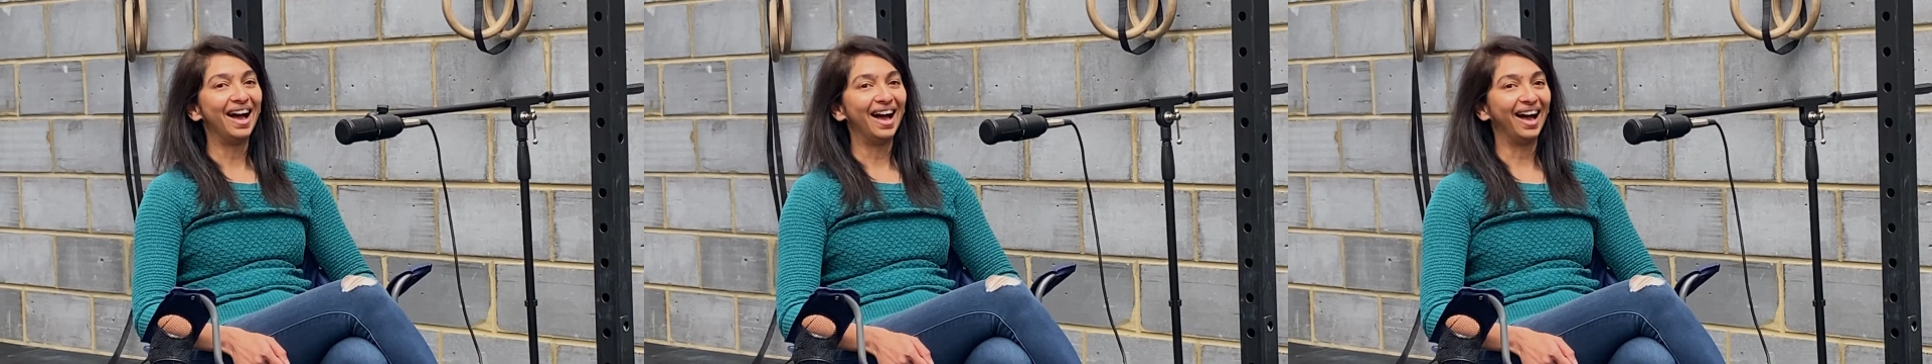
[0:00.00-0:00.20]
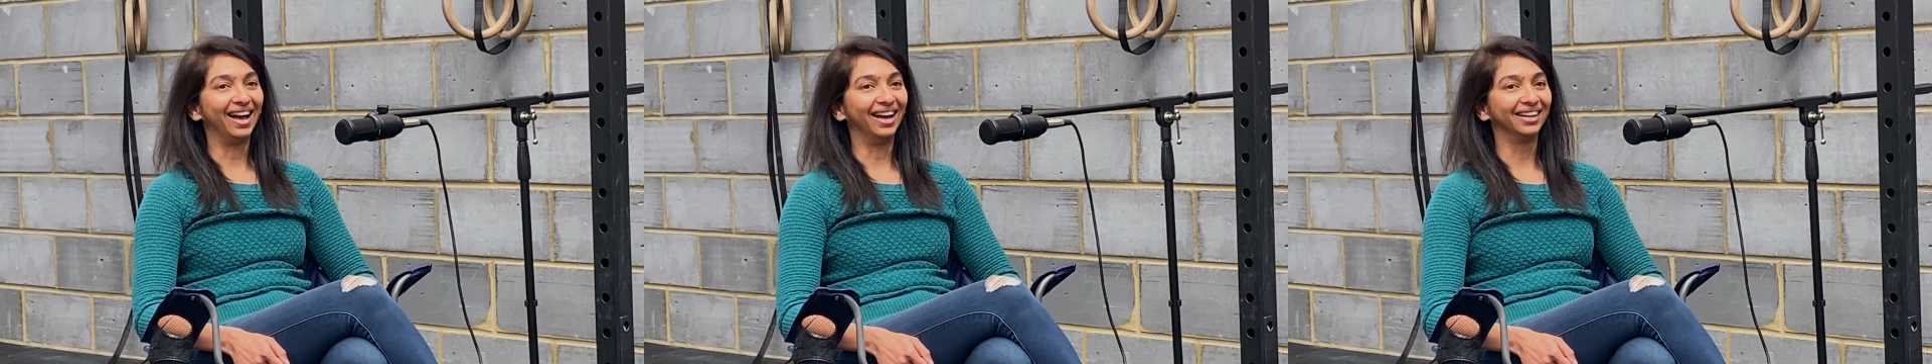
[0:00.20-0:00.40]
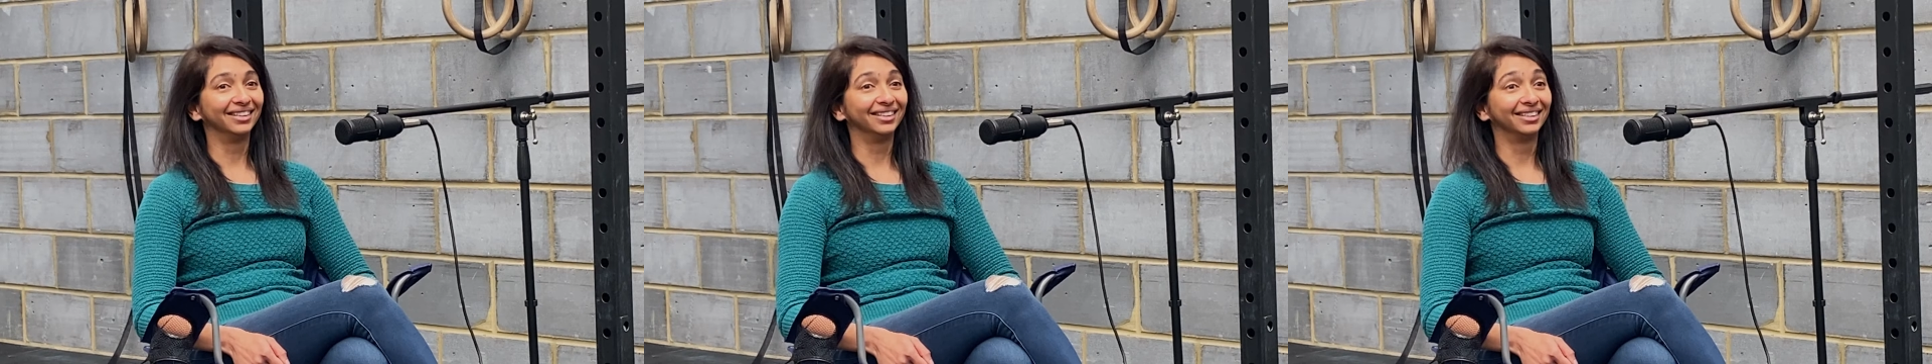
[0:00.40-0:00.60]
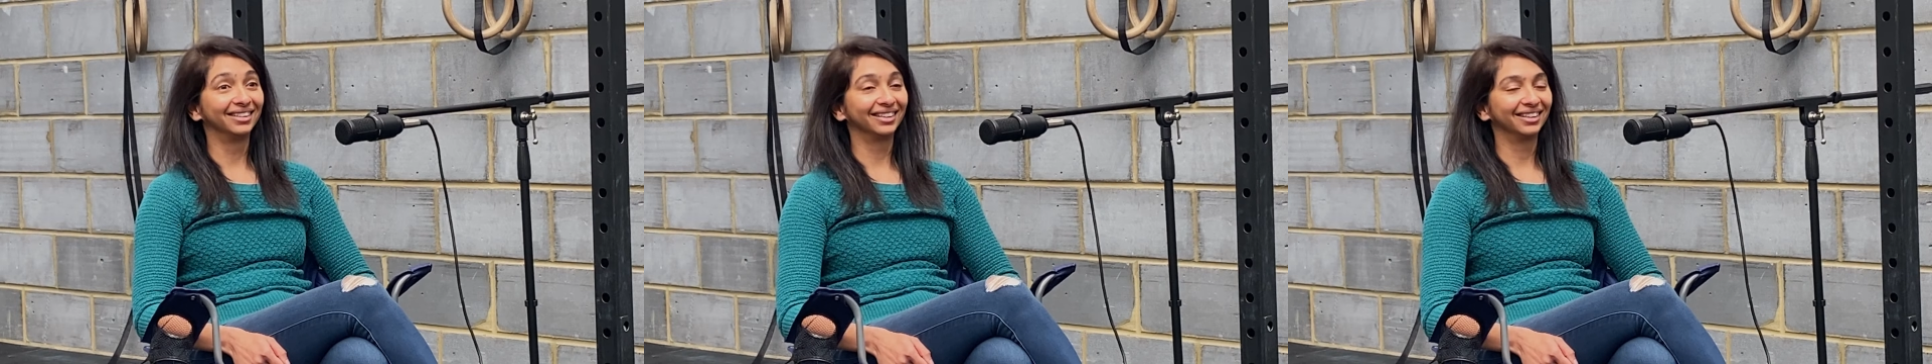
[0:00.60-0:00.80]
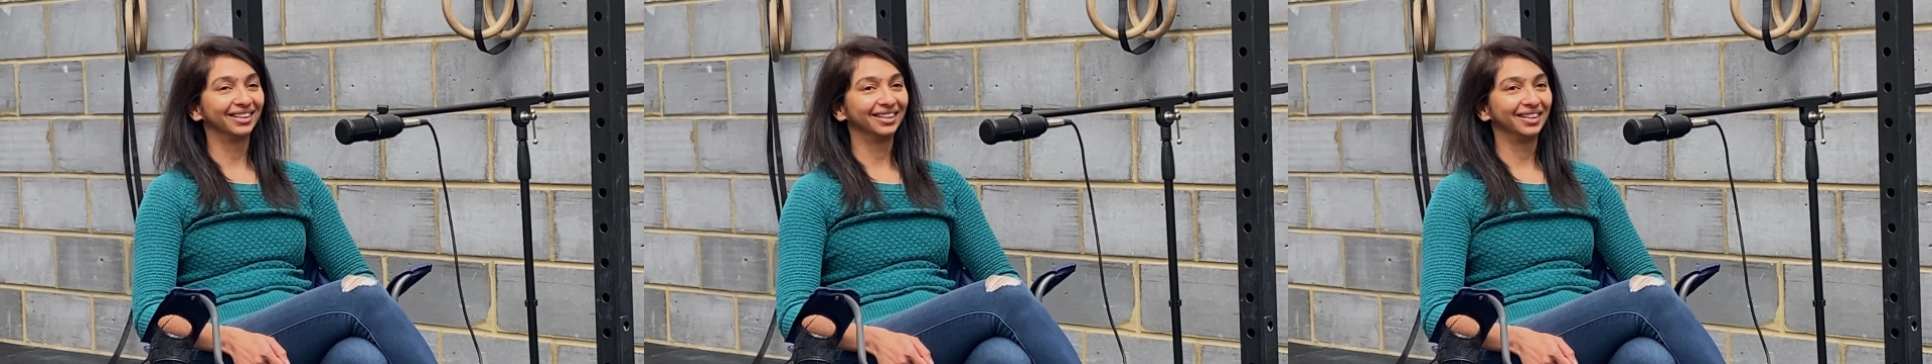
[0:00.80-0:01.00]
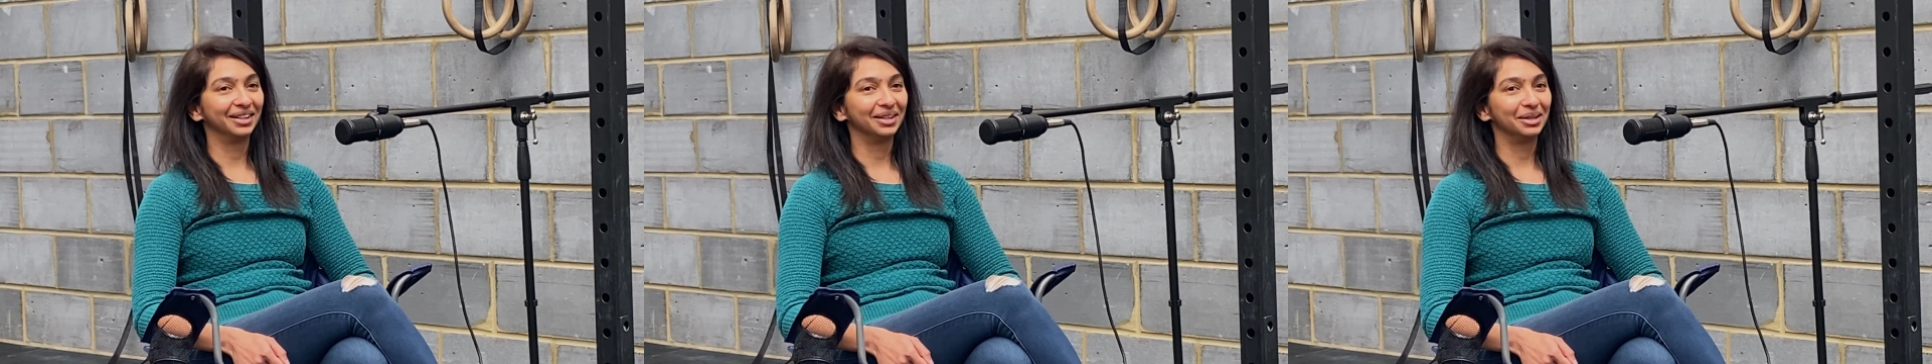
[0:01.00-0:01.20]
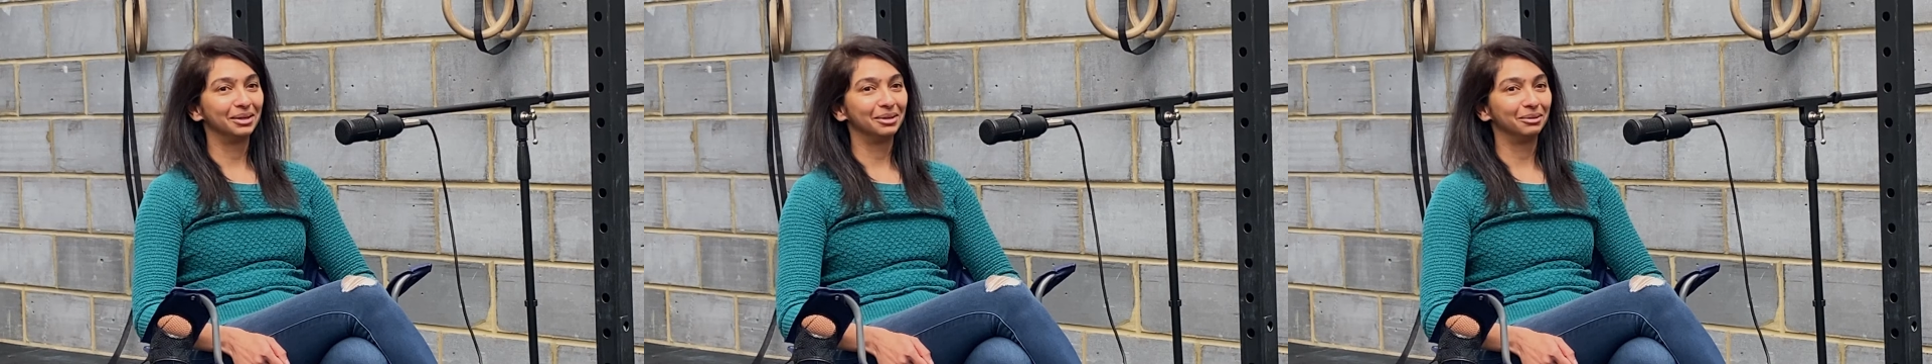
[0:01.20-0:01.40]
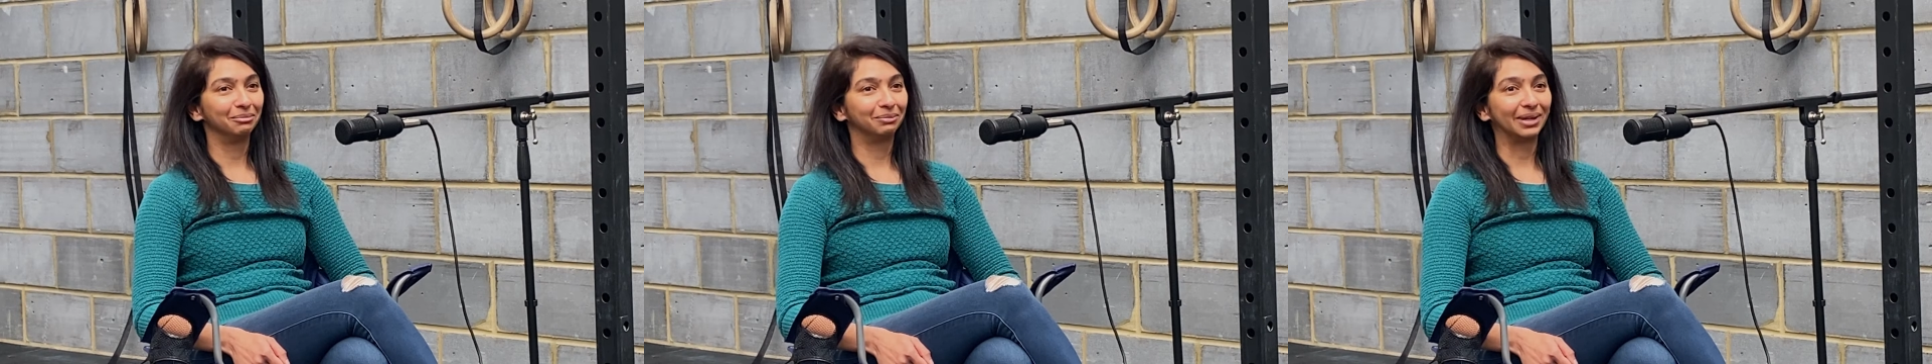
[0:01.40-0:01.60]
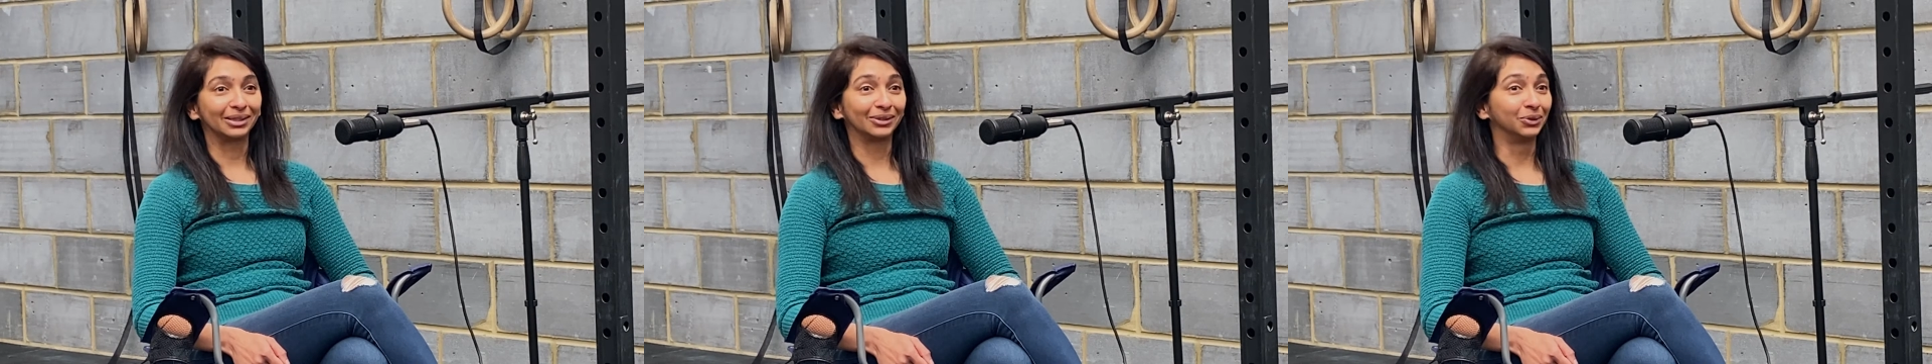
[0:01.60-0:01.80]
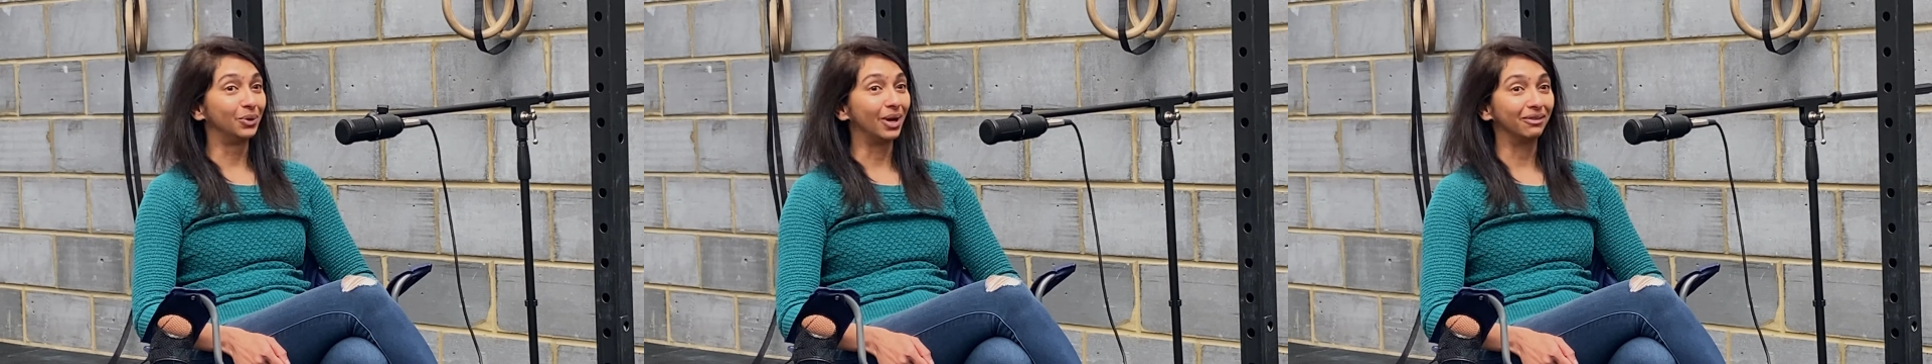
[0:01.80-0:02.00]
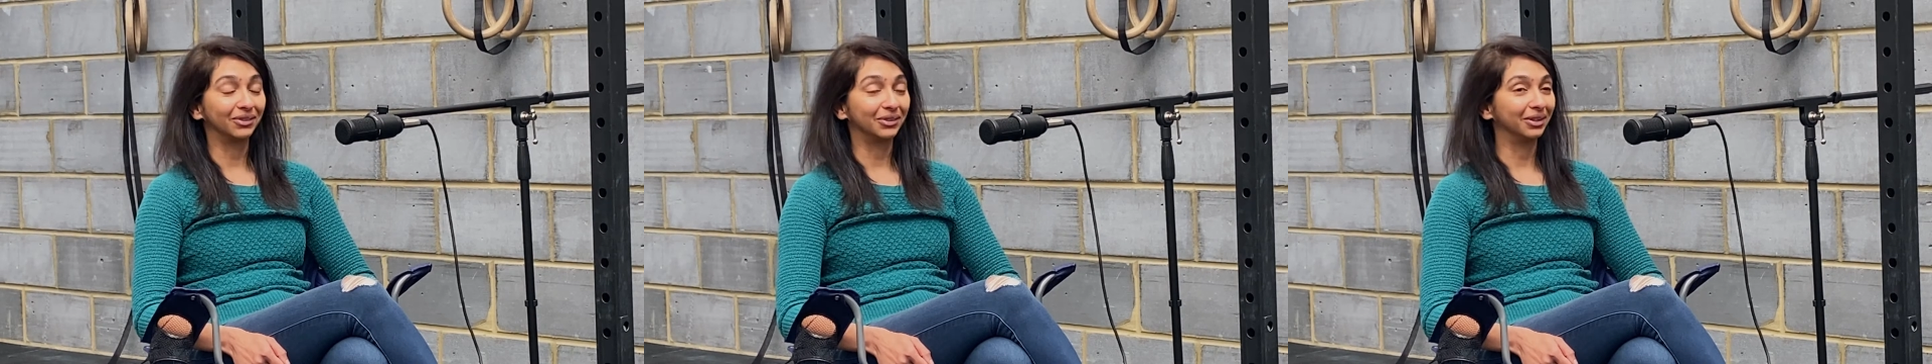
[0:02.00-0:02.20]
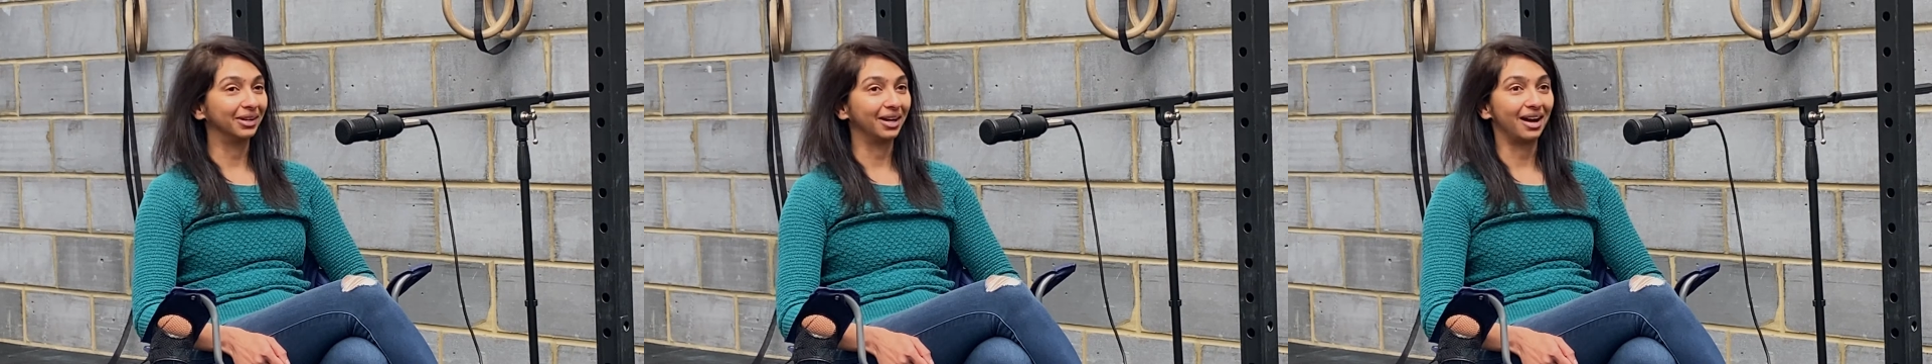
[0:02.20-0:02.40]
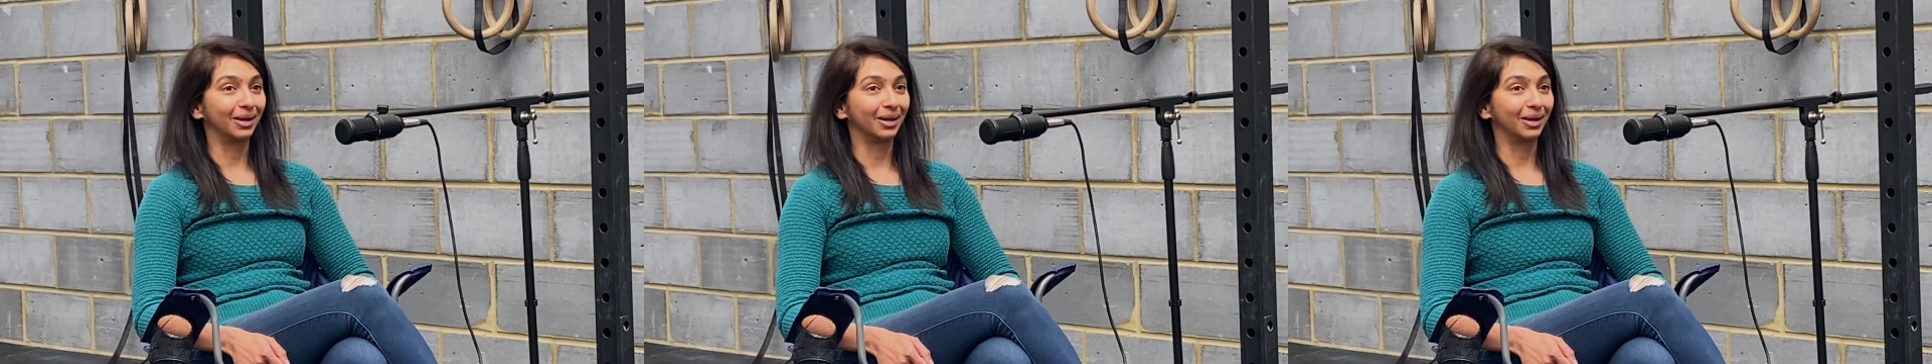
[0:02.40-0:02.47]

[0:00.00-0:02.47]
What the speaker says: And bless whoever